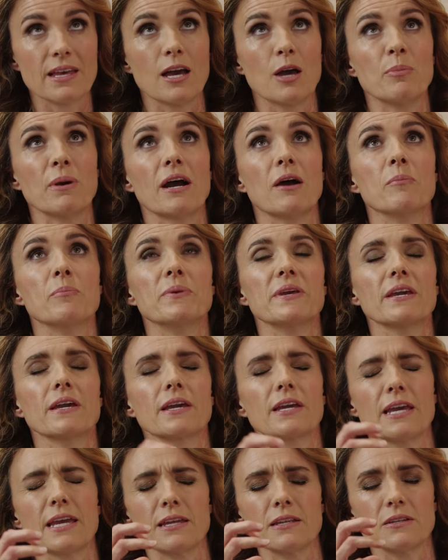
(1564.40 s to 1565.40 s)
about
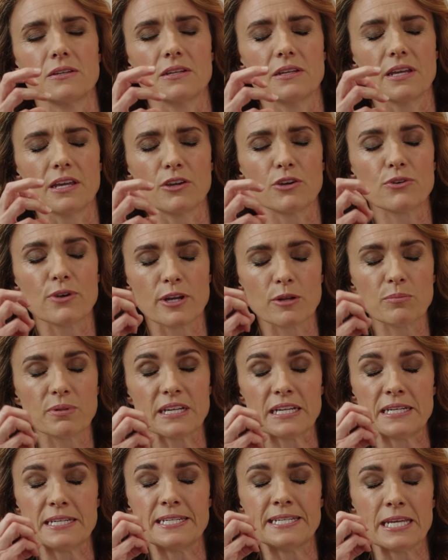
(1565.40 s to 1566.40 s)
being in
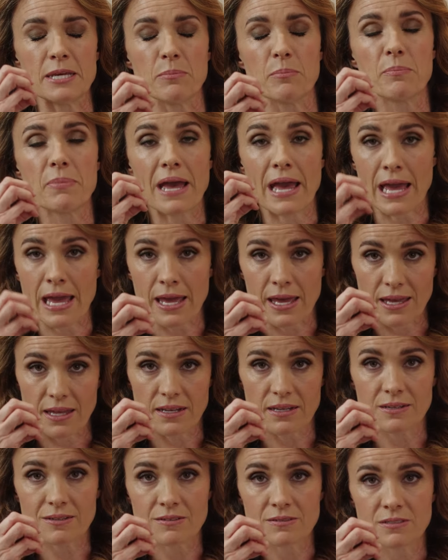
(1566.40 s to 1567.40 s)
incredibly deep
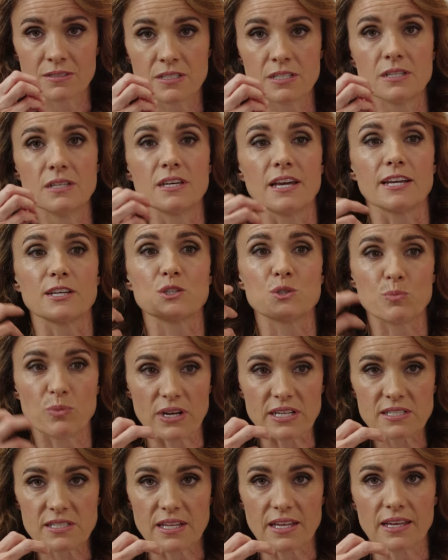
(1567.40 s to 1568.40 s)
pain,
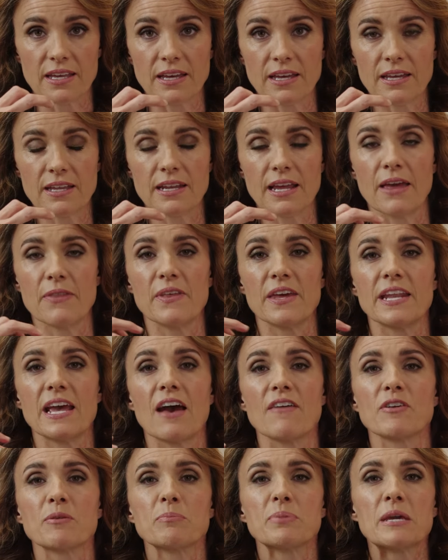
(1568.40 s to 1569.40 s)
expressing it, and then
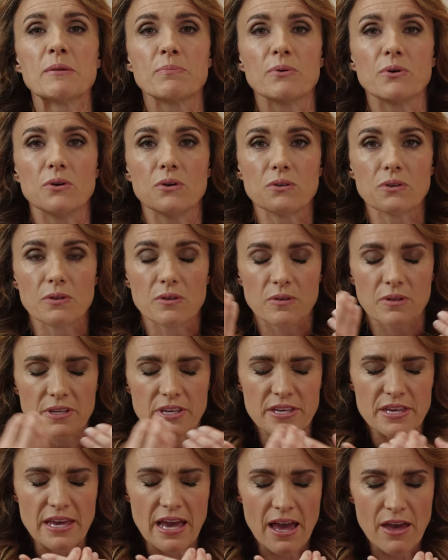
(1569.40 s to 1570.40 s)
having people
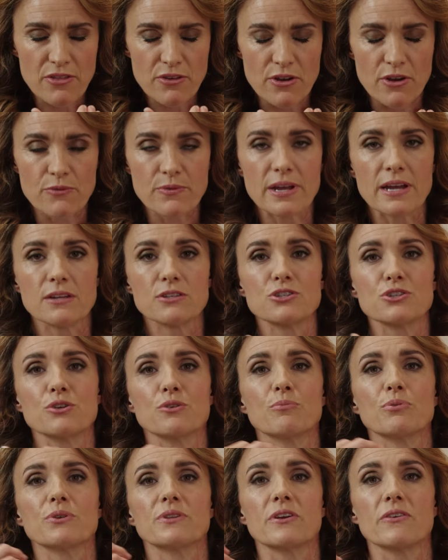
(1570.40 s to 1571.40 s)
gather around you,
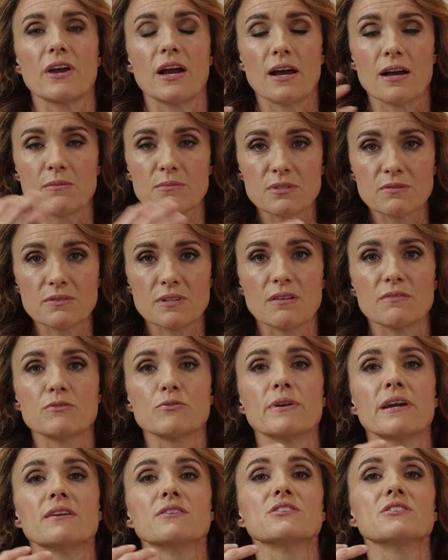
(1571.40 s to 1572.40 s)
put their arms of love
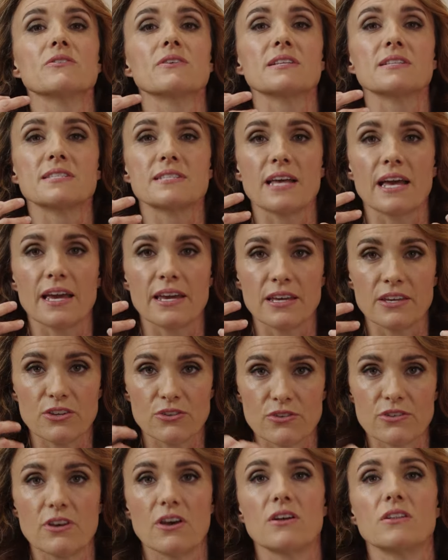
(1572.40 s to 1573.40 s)
around you and say,
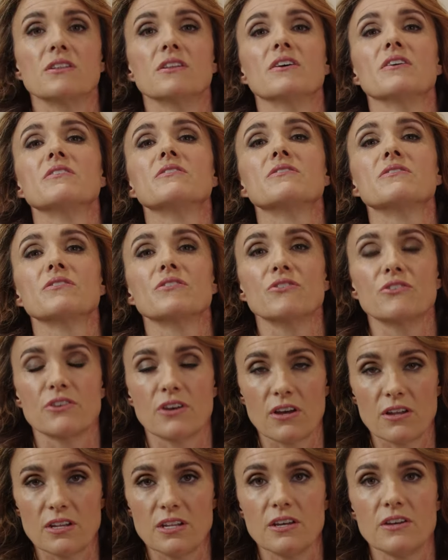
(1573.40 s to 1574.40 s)
you're not alone, you're
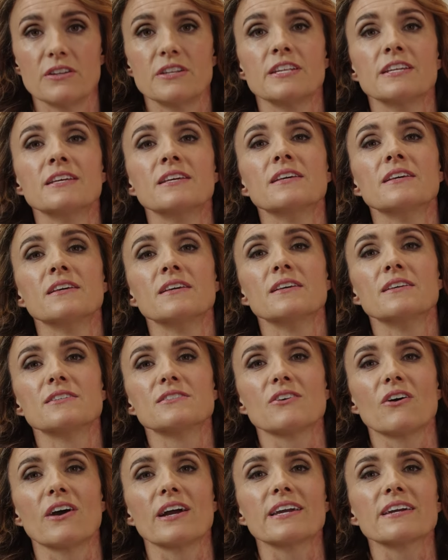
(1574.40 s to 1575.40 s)
not alone.
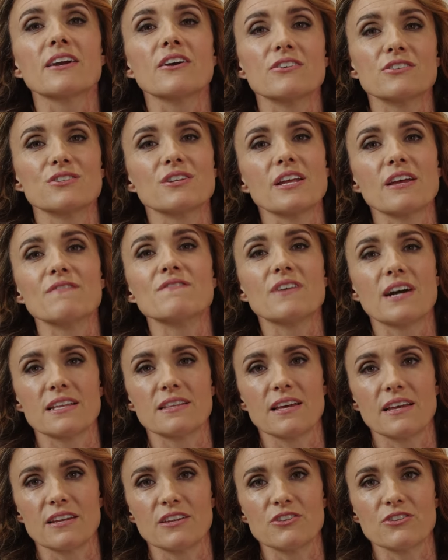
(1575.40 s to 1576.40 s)
So I encourage you to invite
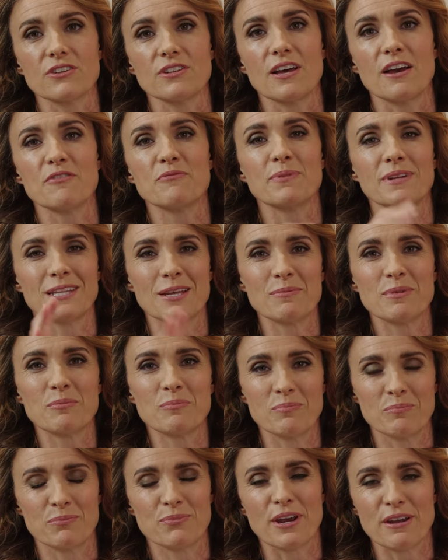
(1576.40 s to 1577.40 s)
that in your life, but let me
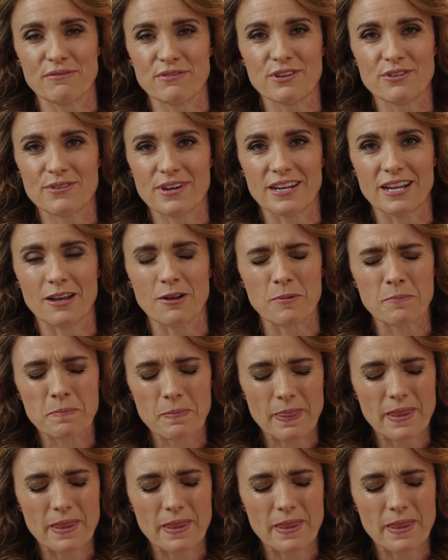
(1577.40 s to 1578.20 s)
pray for you right now.